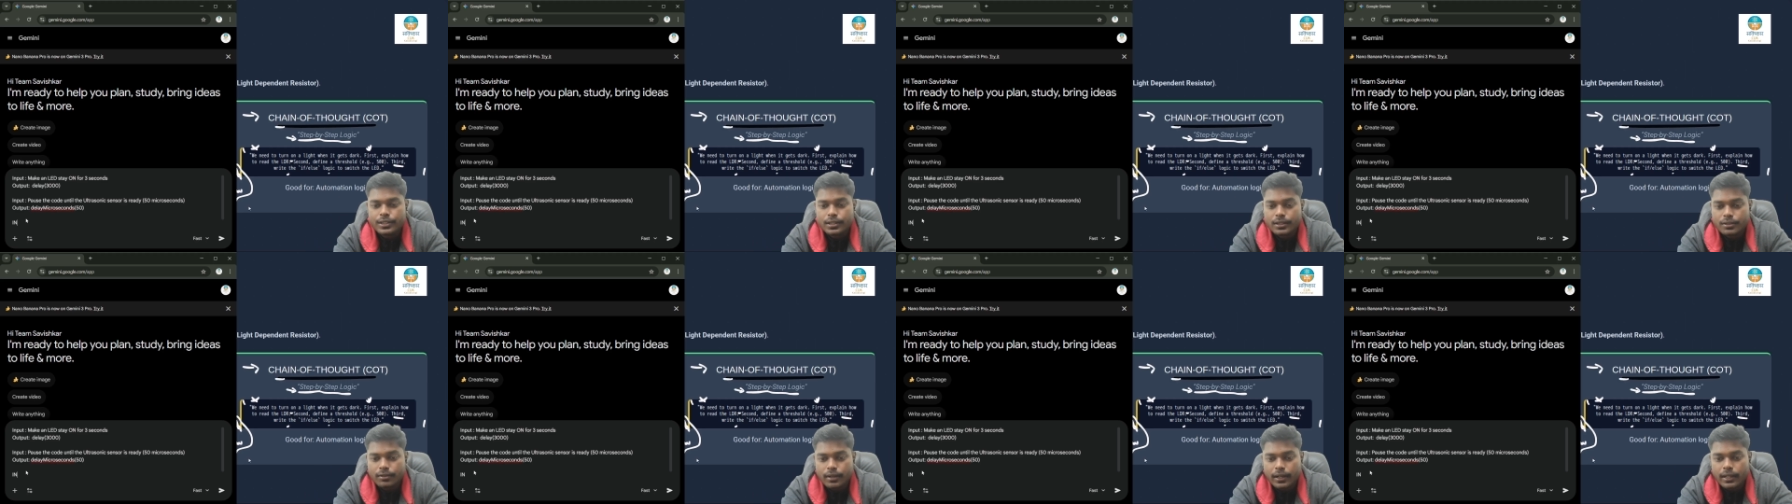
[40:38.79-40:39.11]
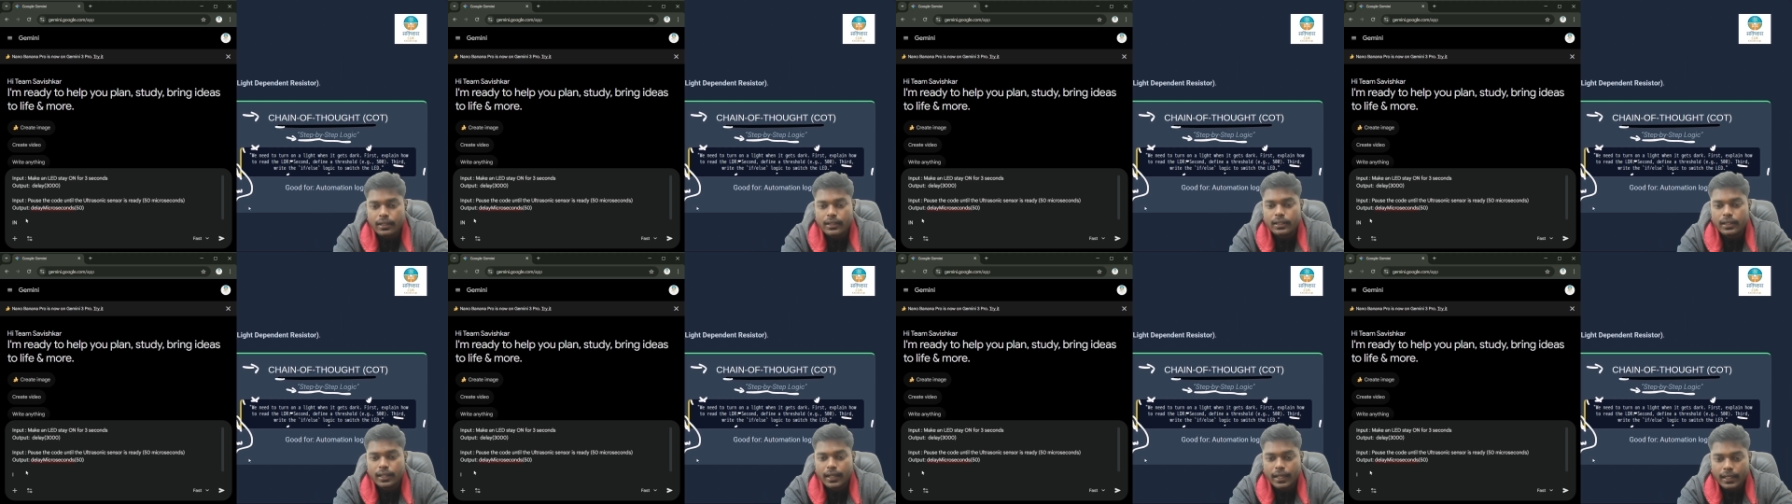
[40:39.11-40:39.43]

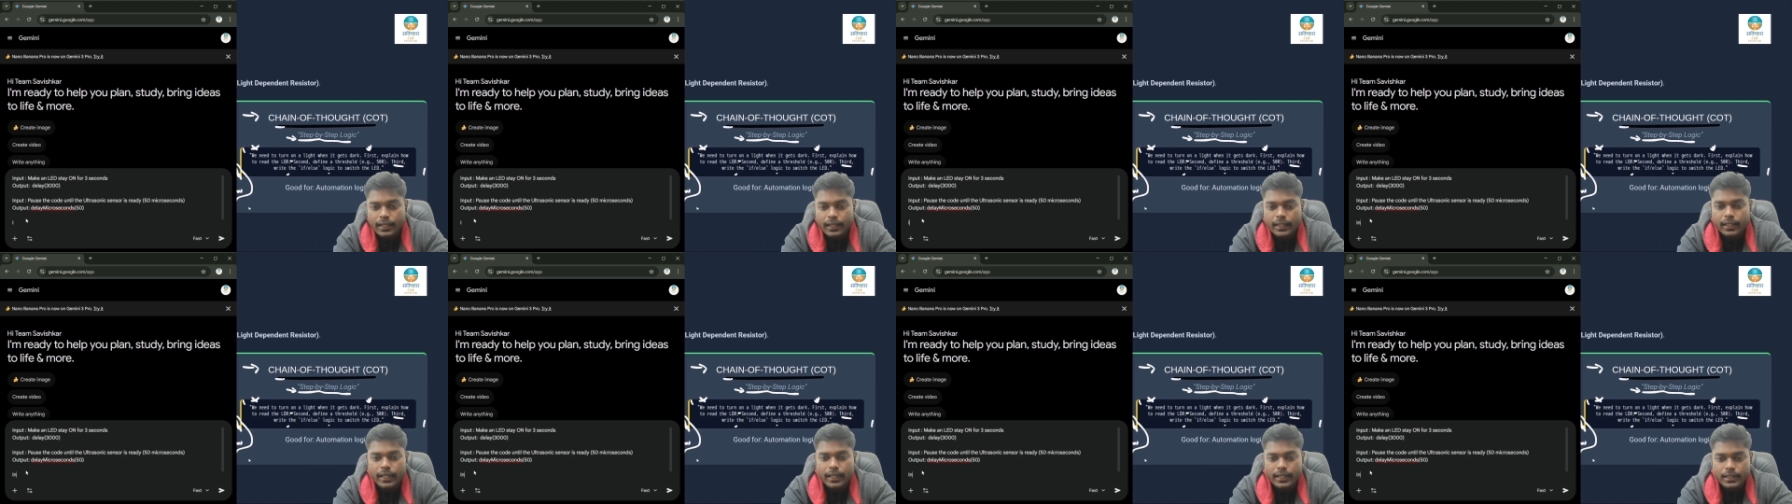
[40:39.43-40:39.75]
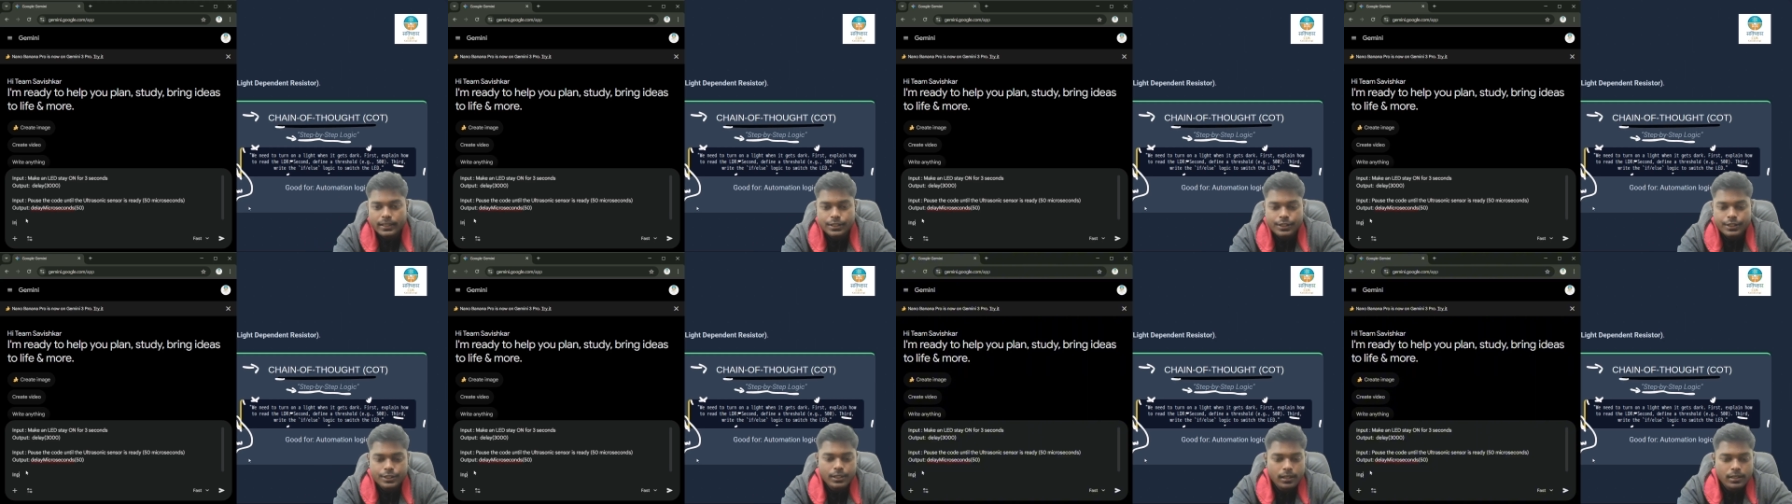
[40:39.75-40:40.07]
generate
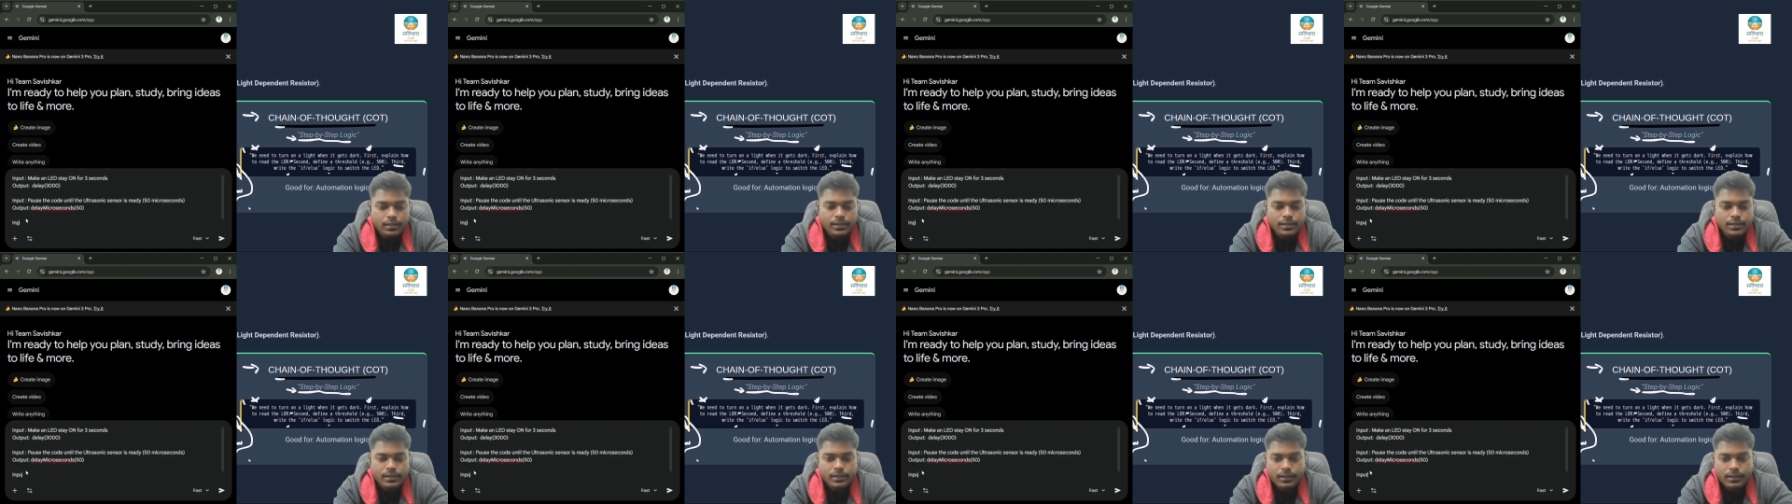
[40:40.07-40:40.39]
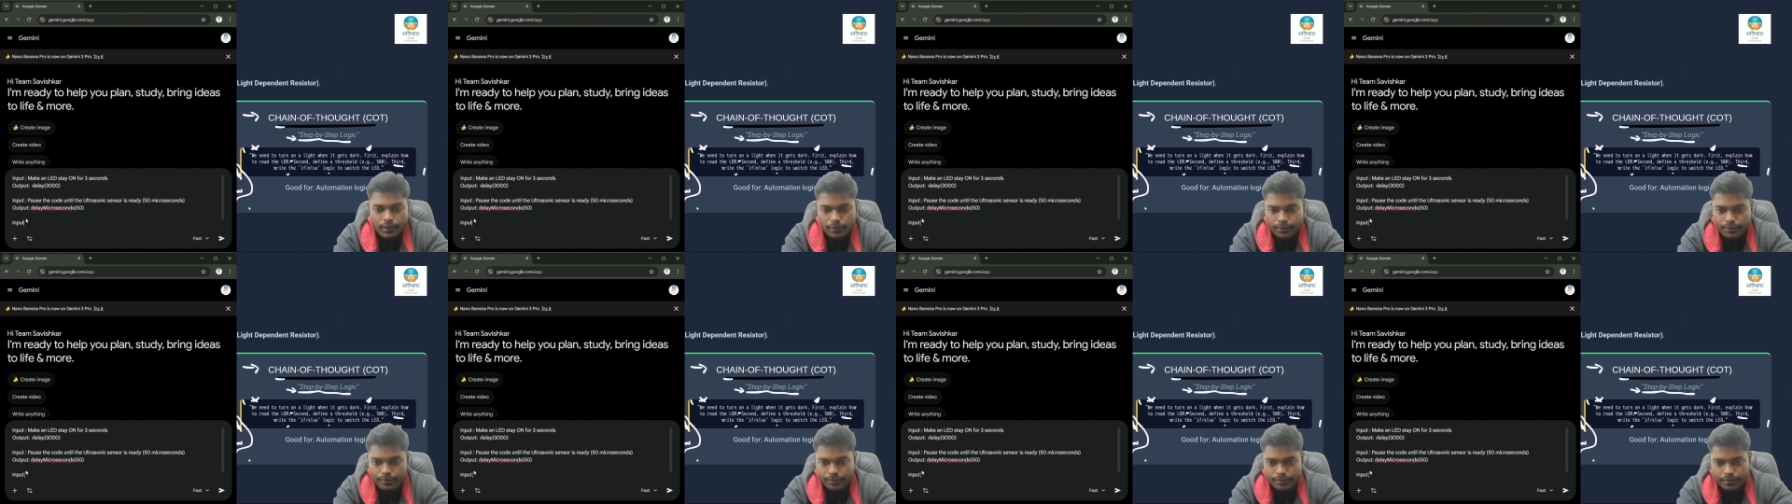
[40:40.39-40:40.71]
any extra
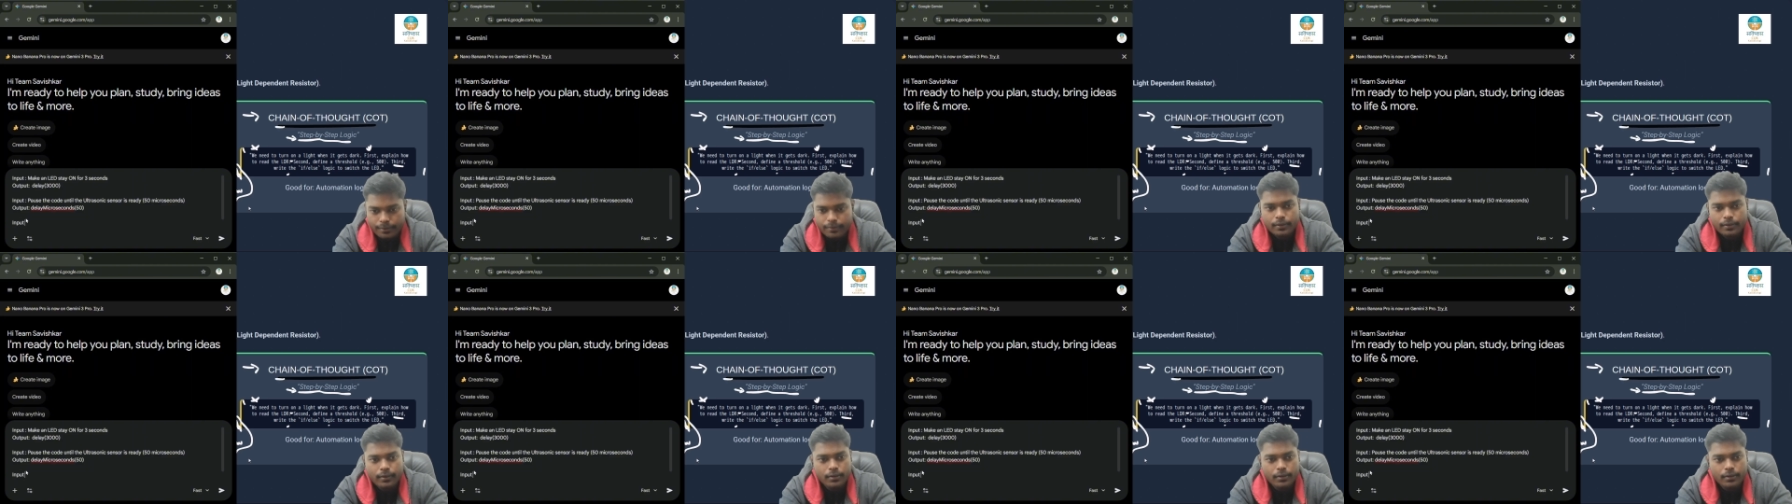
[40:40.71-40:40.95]
stuff.